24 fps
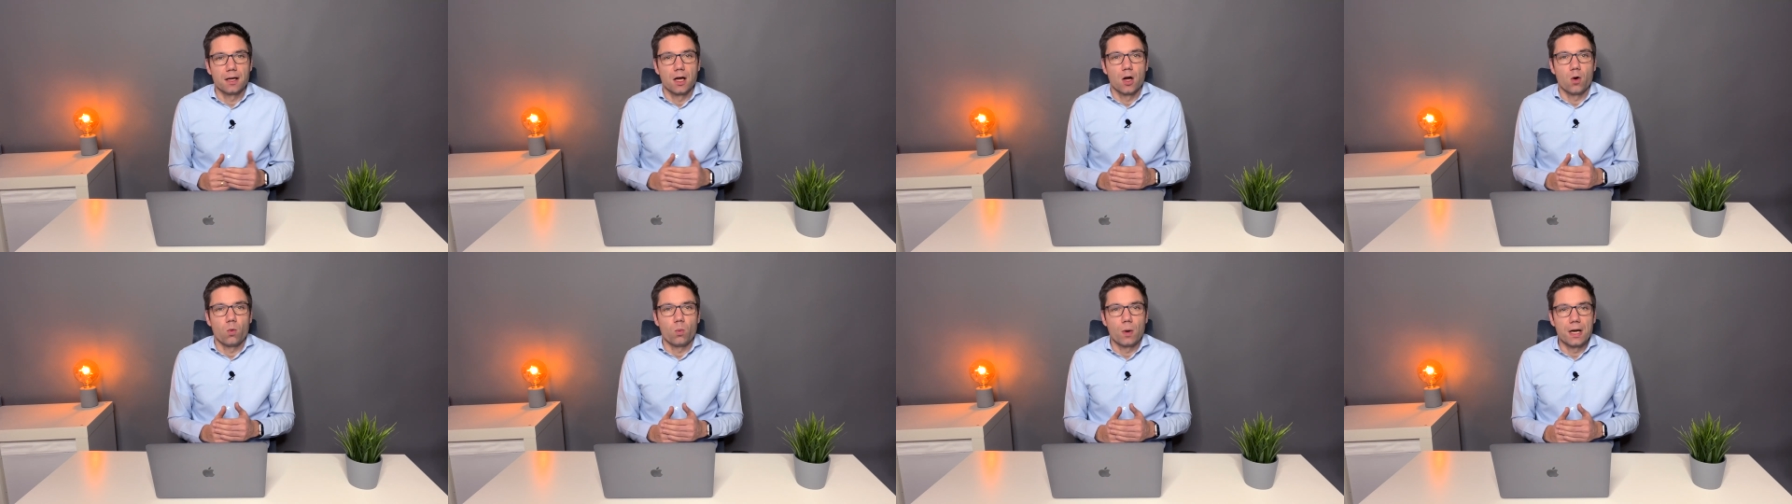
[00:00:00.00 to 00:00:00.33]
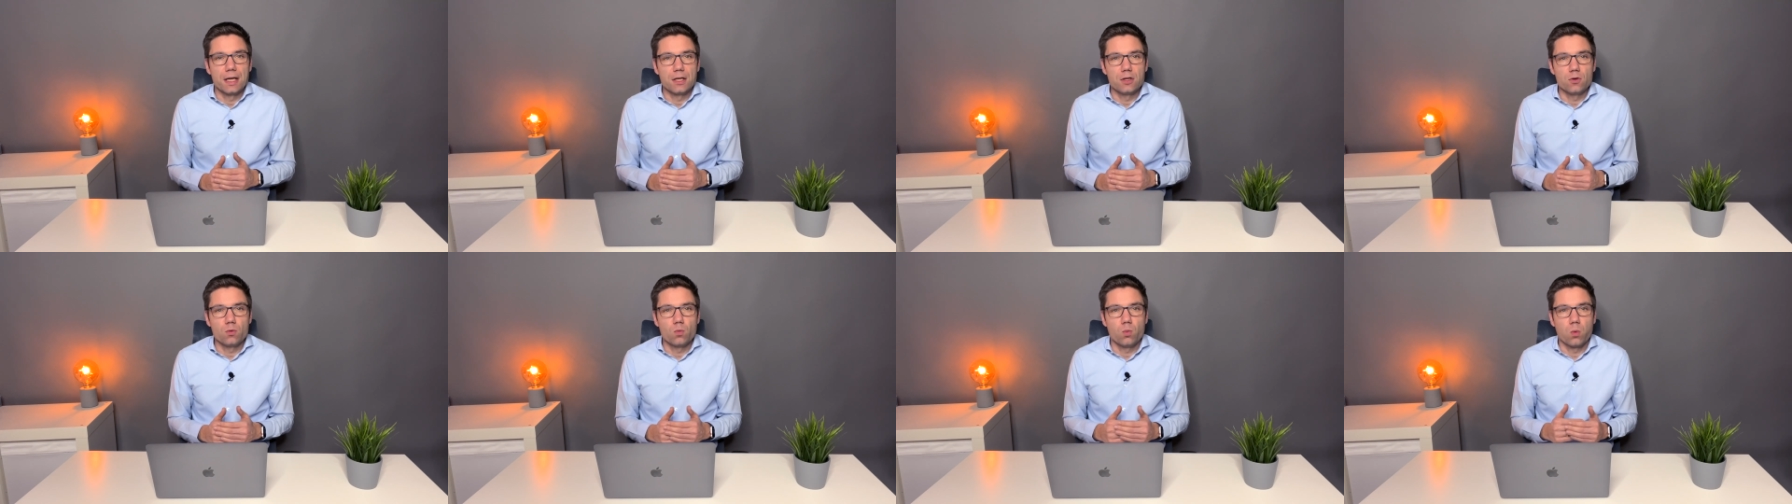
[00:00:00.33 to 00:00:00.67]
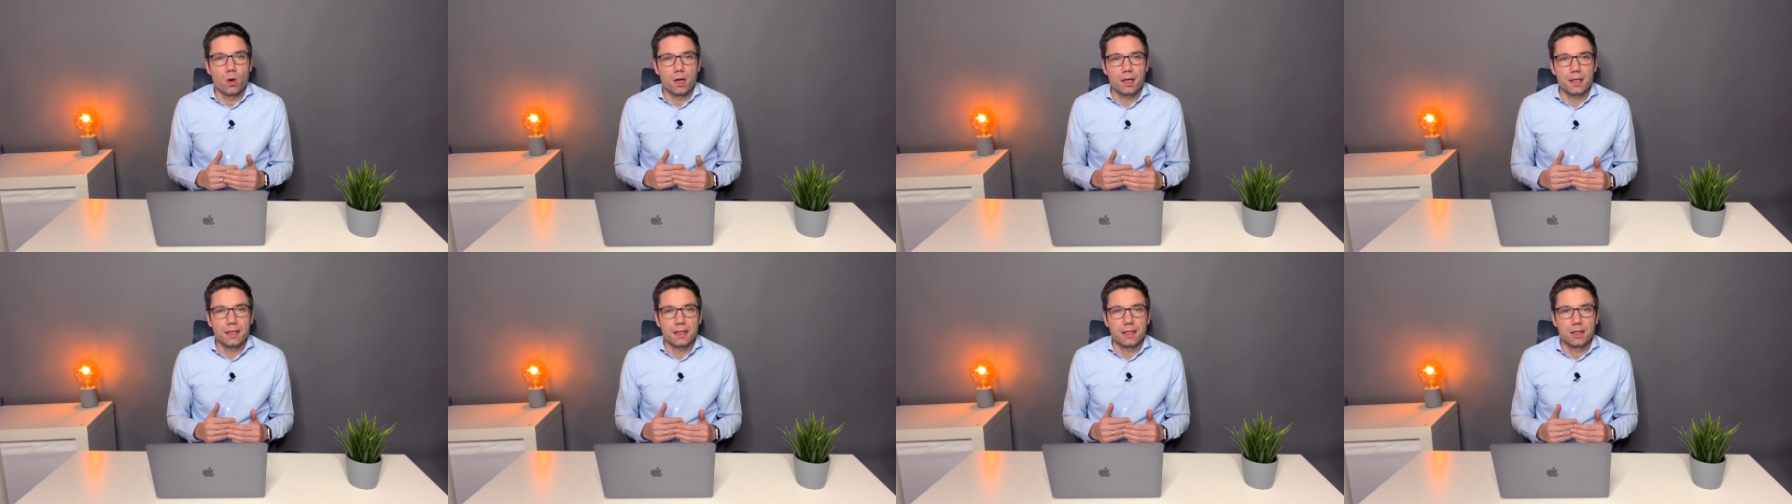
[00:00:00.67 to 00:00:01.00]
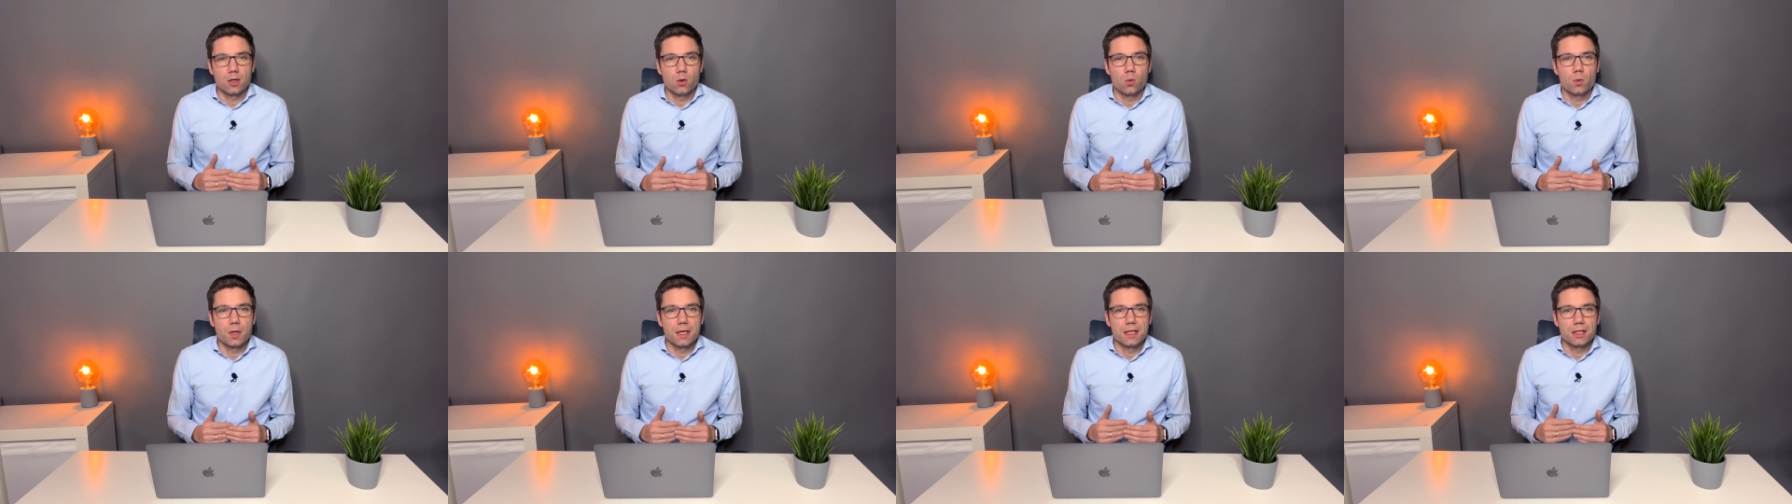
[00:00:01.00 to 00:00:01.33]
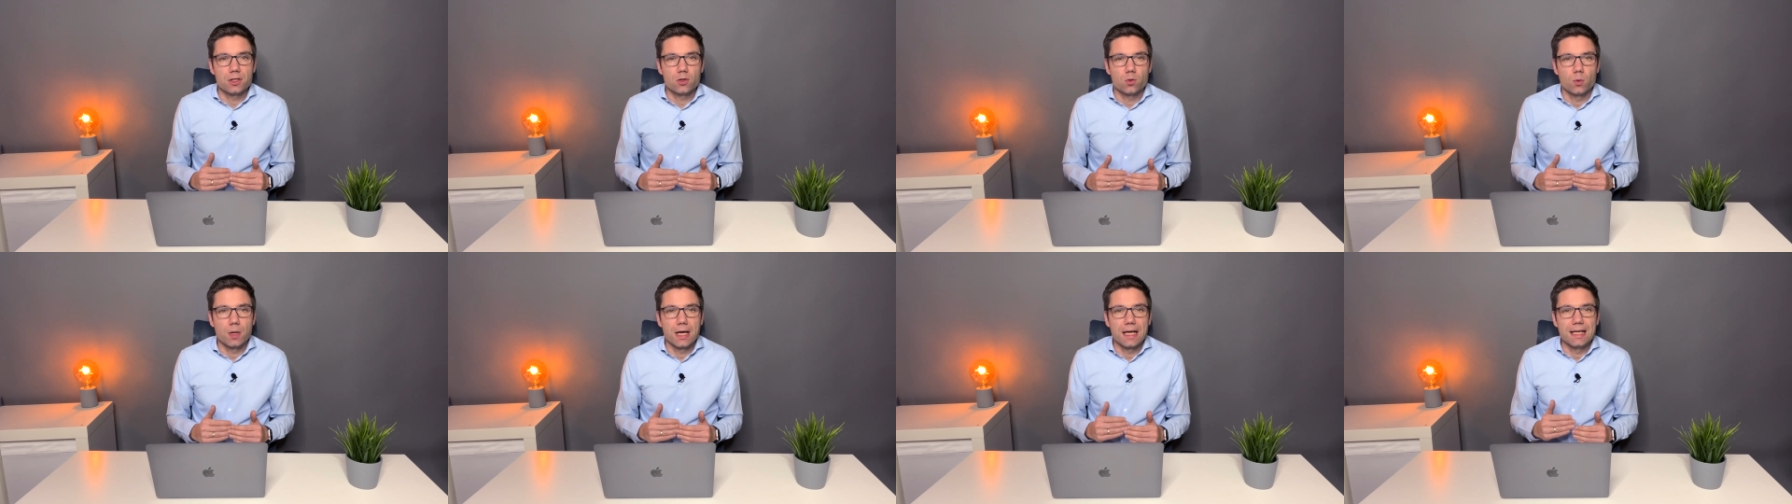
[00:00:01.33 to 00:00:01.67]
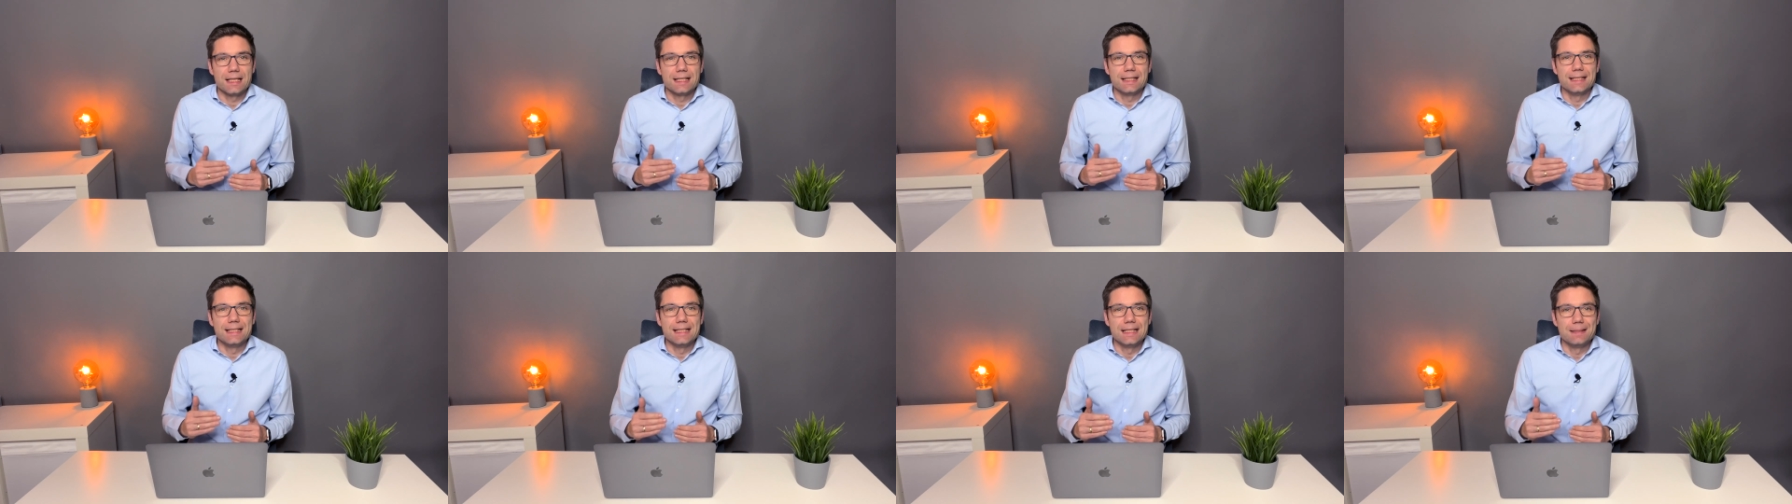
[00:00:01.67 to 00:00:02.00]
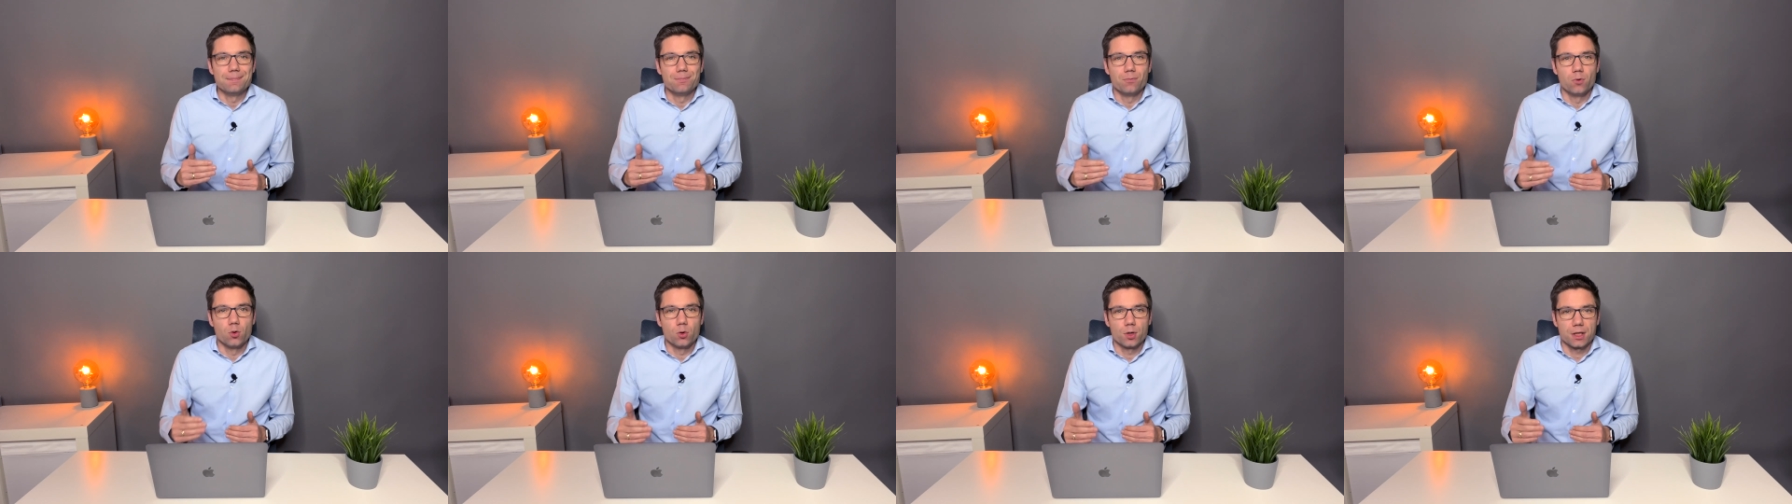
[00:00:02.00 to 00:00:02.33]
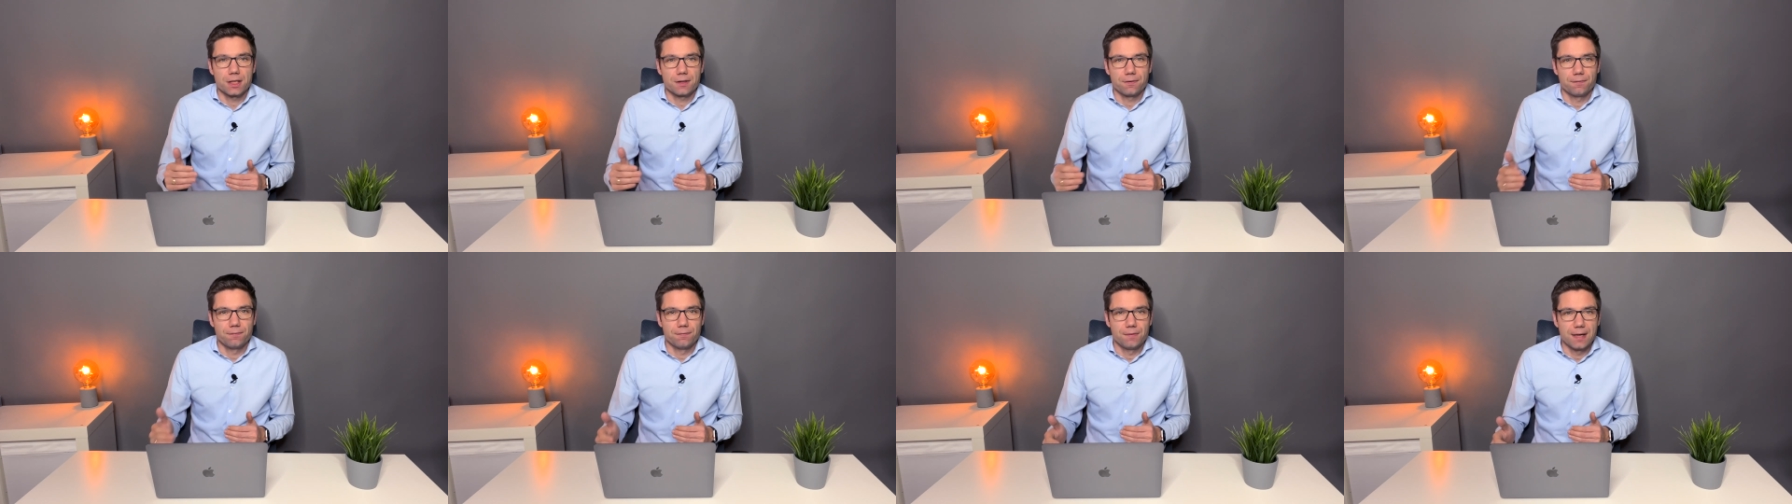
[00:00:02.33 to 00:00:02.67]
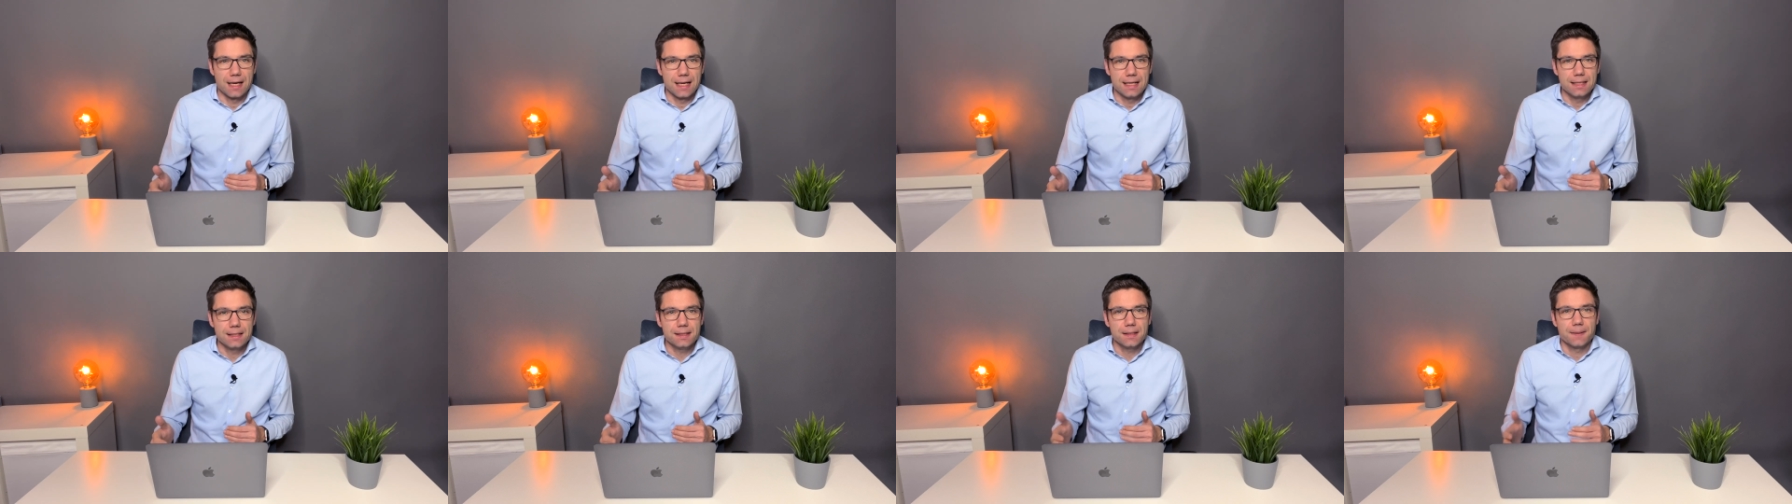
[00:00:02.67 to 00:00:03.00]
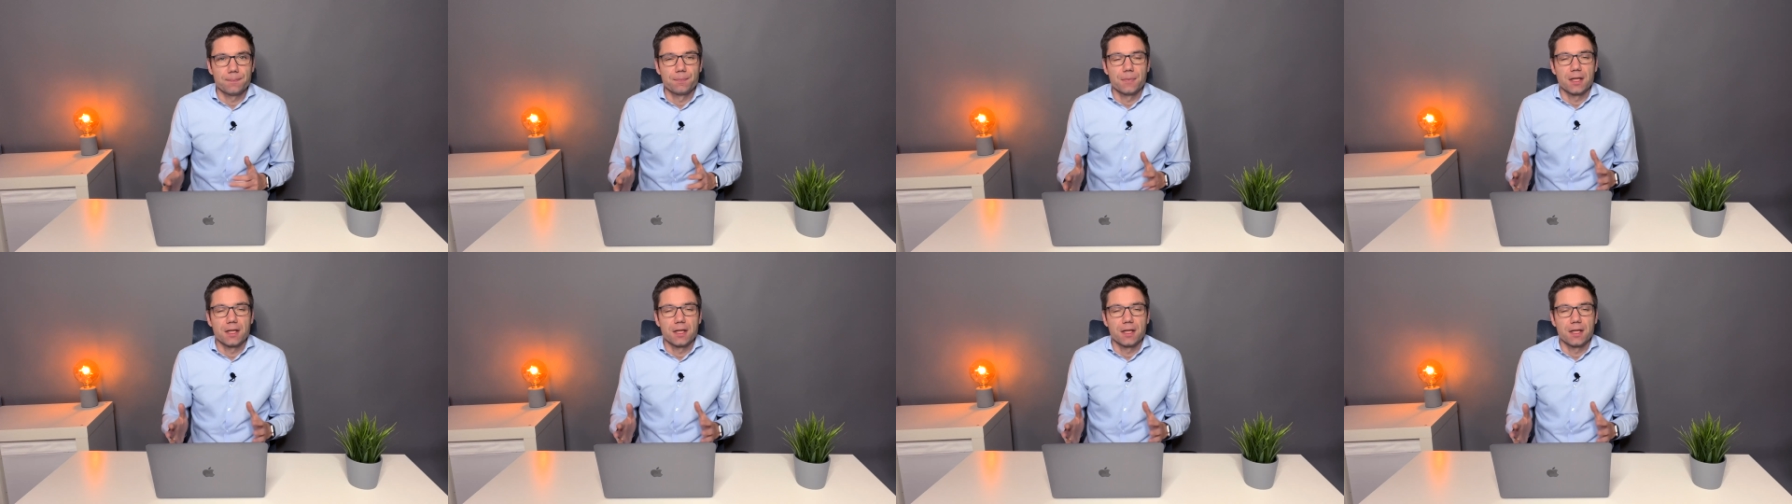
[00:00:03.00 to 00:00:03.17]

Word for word: When you want to go into a deep work phase,